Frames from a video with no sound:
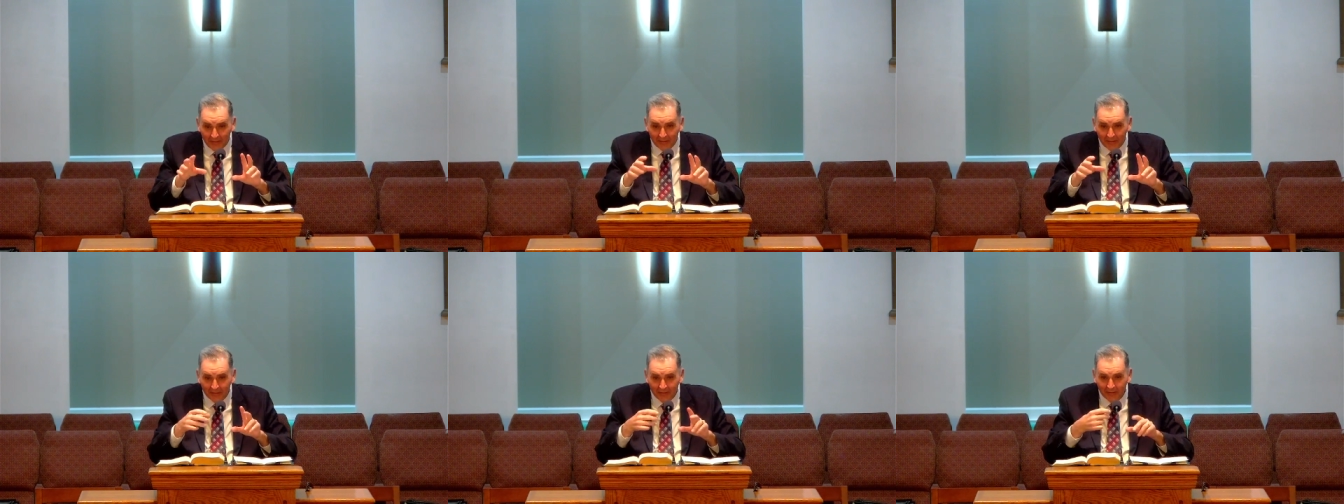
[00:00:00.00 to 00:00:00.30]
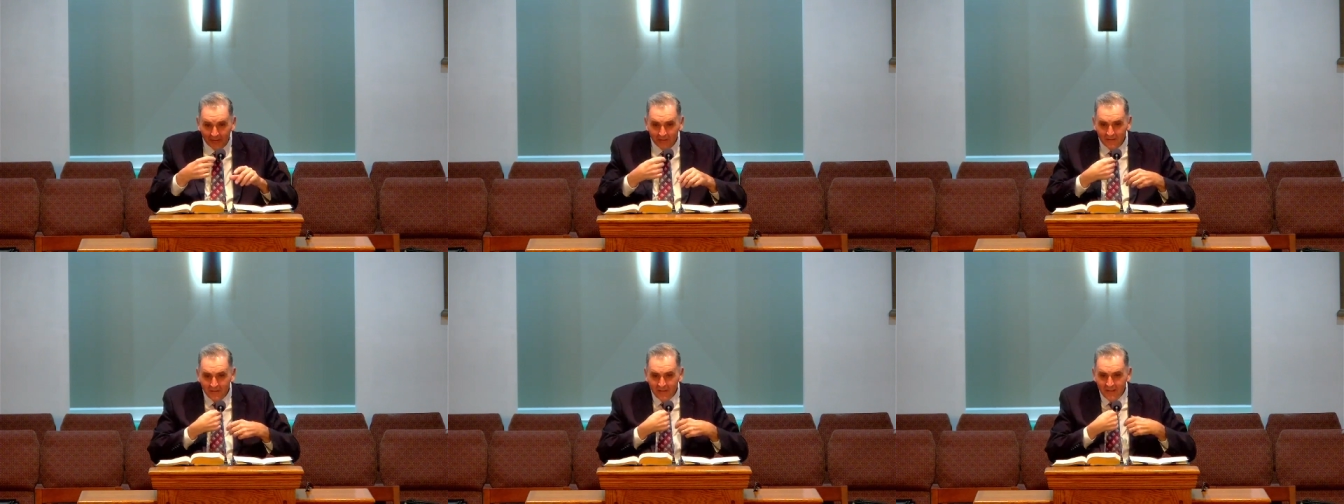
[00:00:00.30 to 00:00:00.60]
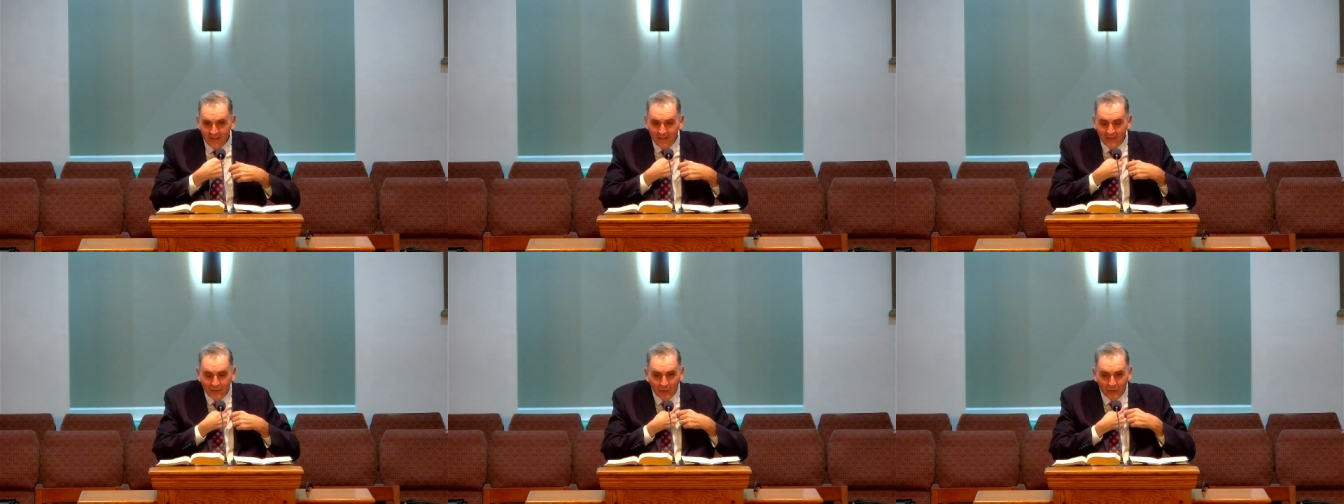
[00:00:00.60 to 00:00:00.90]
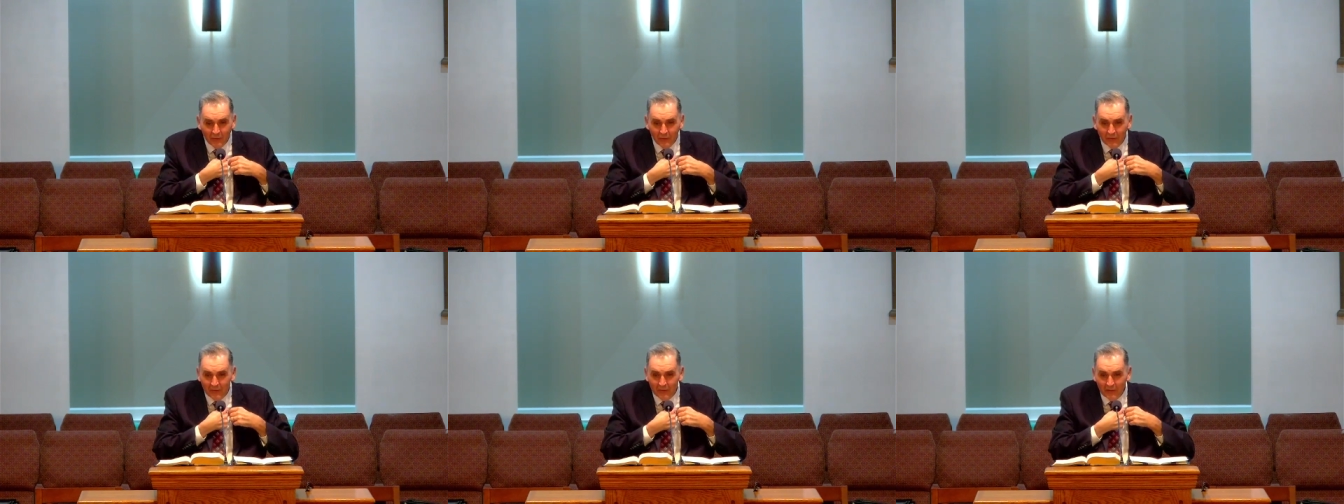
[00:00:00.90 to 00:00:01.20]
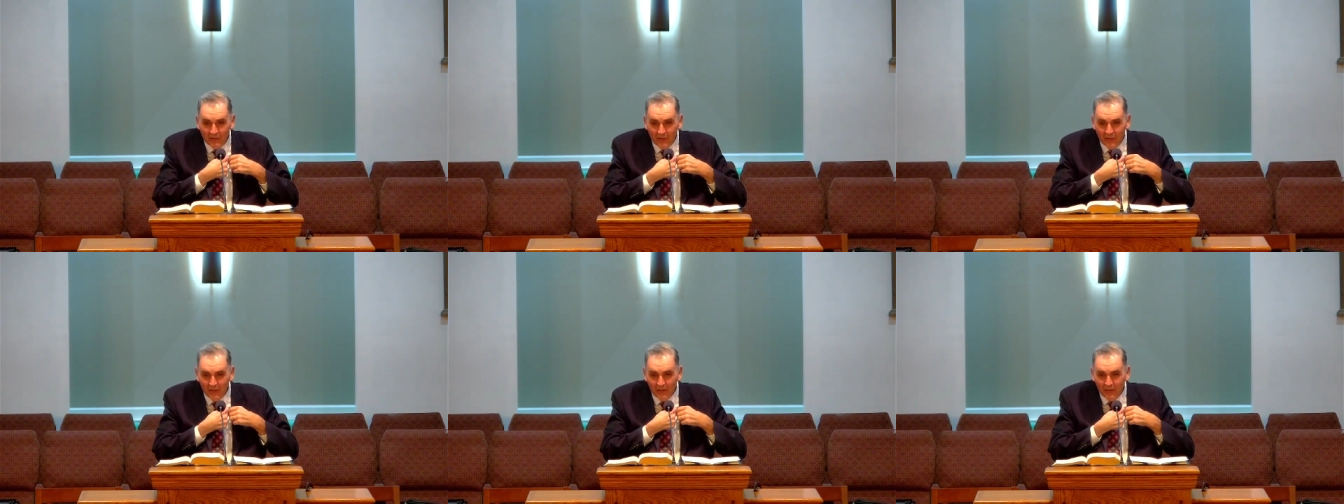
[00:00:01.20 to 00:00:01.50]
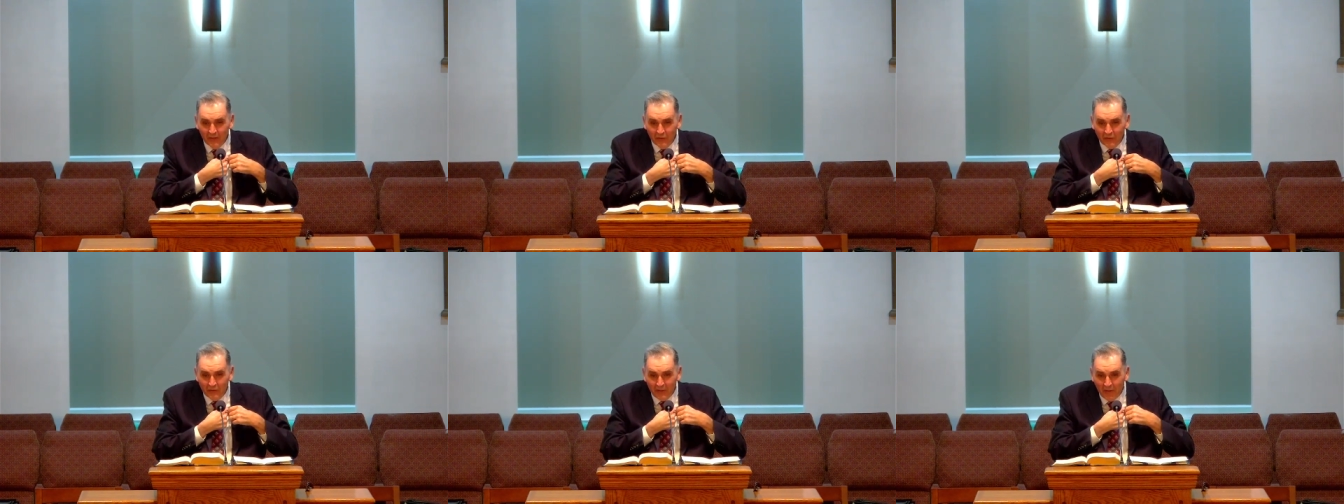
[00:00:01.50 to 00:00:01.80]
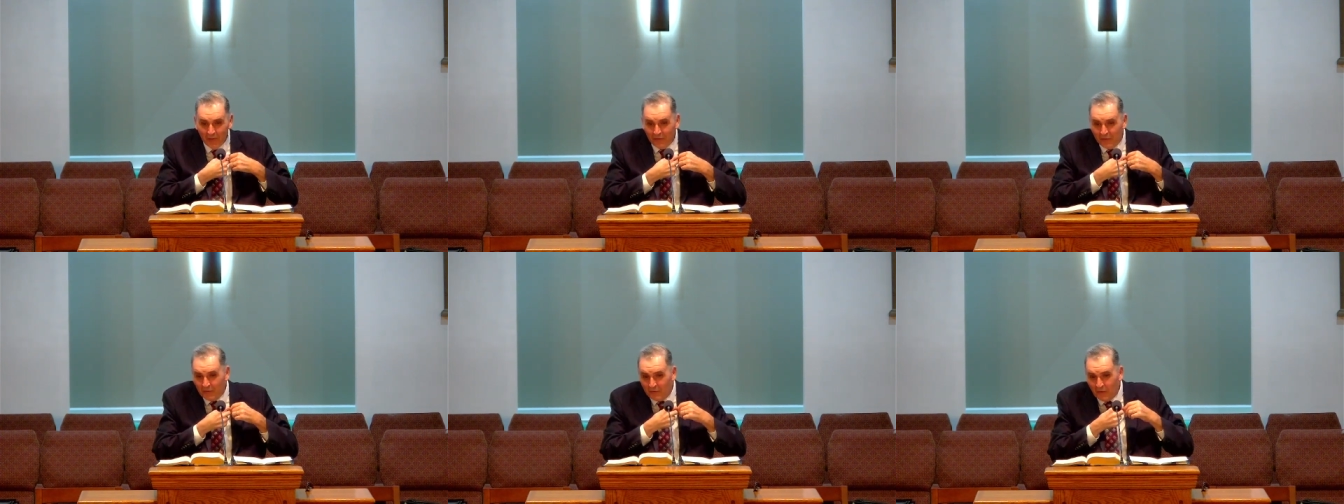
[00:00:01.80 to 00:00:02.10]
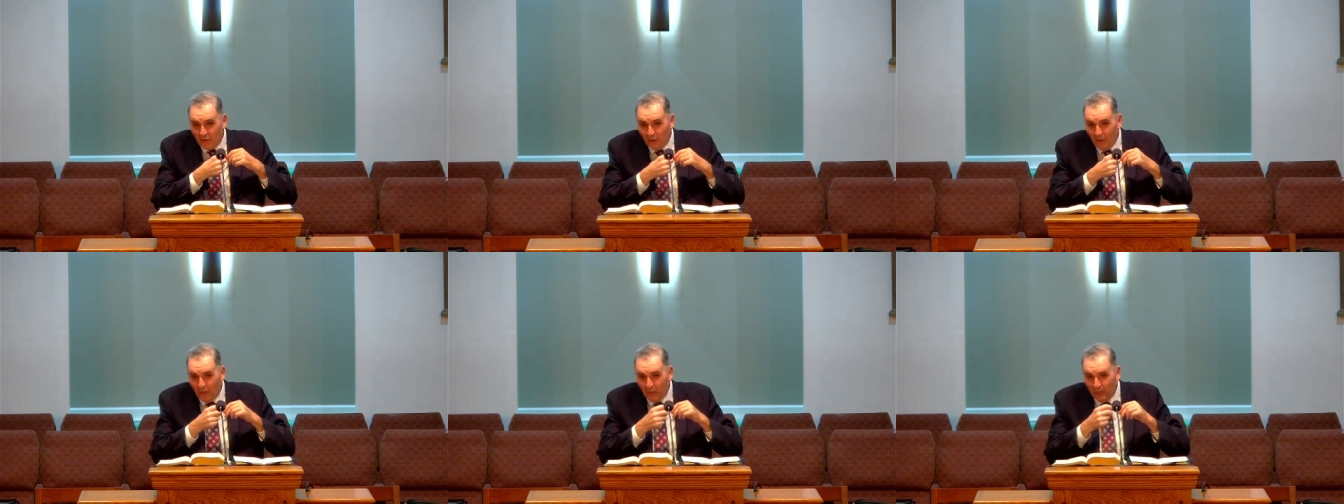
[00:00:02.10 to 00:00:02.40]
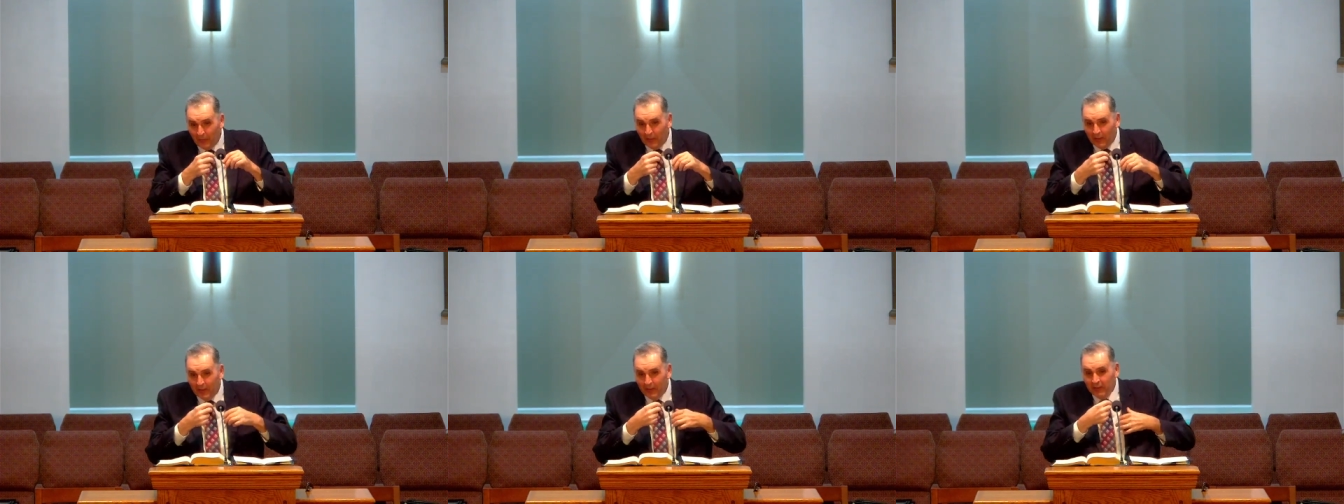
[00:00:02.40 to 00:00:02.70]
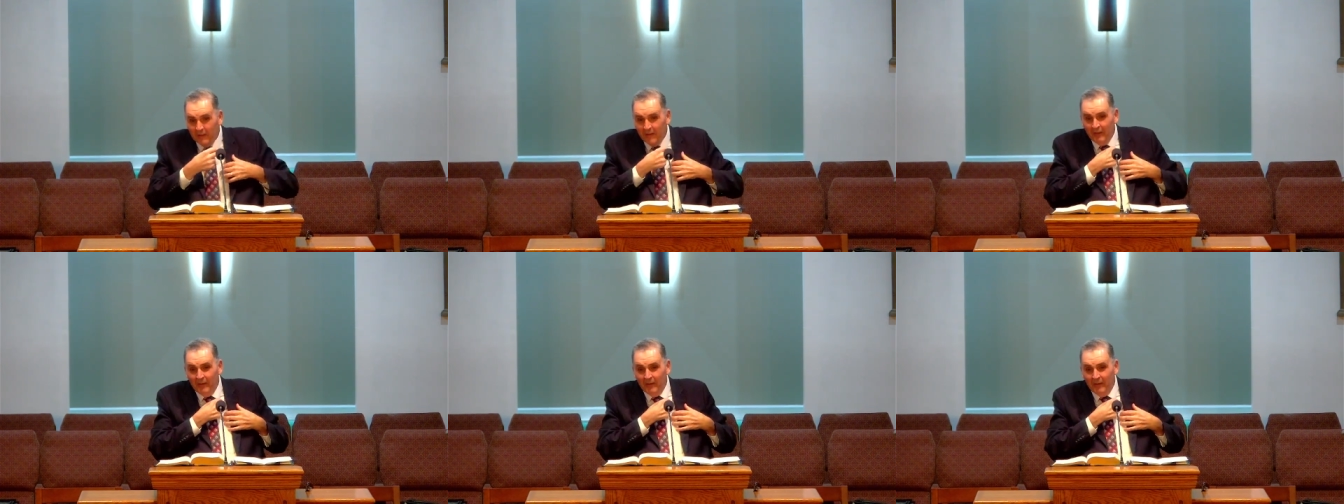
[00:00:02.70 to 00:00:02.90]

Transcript: And he took the stethoscope and he,